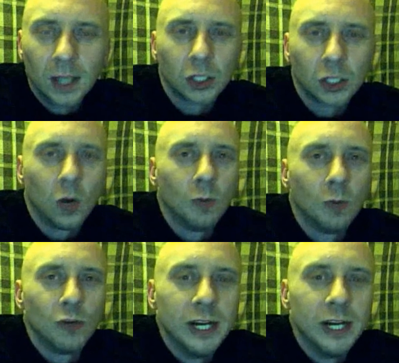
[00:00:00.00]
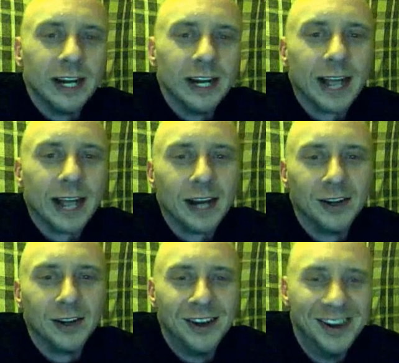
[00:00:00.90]
so I'm reading again.
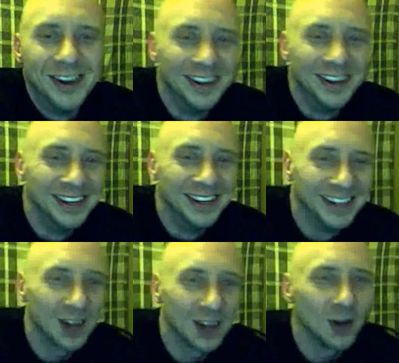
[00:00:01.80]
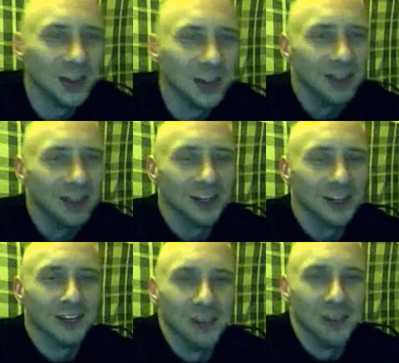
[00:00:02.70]
I like that
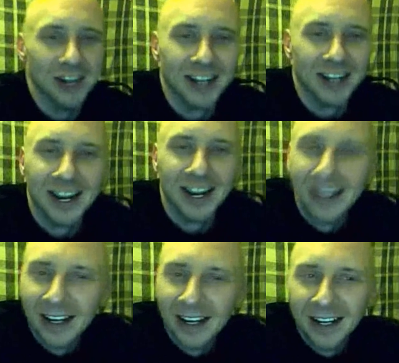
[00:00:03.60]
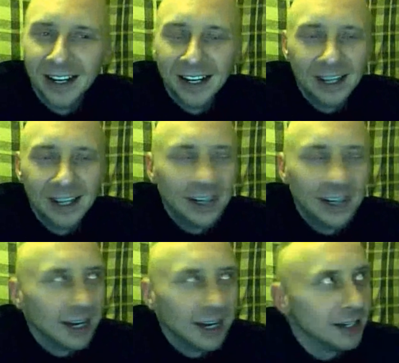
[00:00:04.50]
thing, reading again.
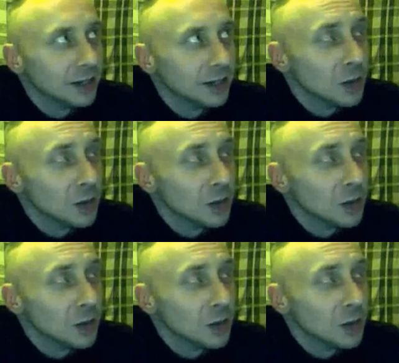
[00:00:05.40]
And